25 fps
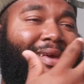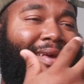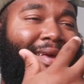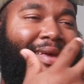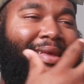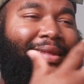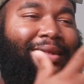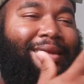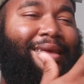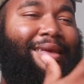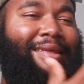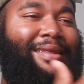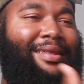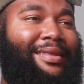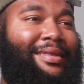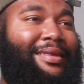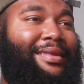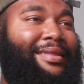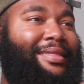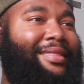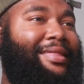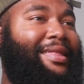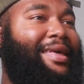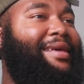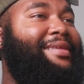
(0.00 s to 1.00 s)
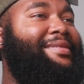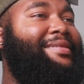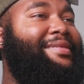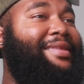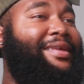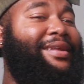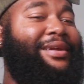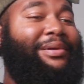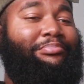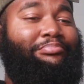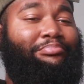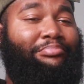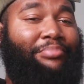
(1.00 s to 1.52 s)
in in less
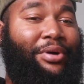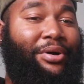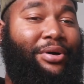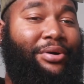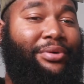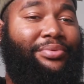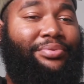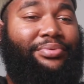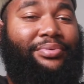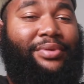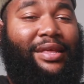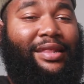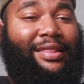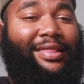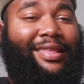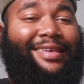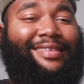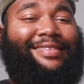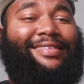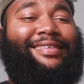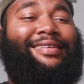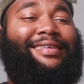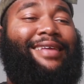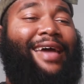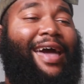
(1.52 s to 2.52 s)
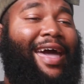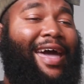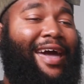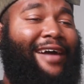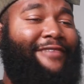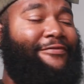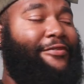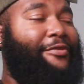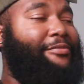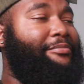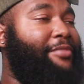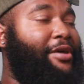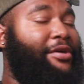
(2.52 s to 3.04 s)
than a month, in less than
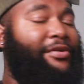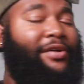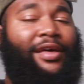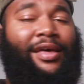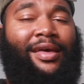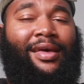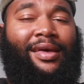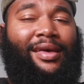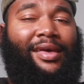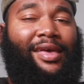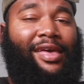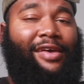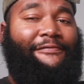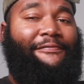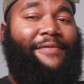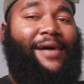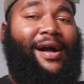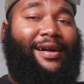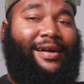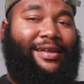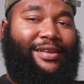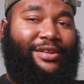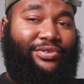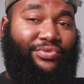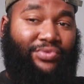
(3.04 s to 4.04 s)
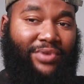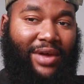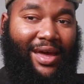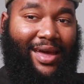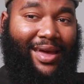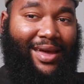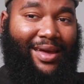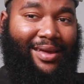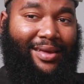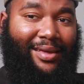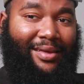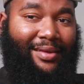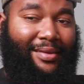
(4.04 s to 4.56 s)
half a month, if I could do
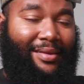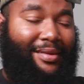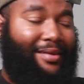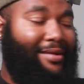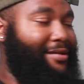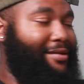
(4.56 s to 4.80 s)
that,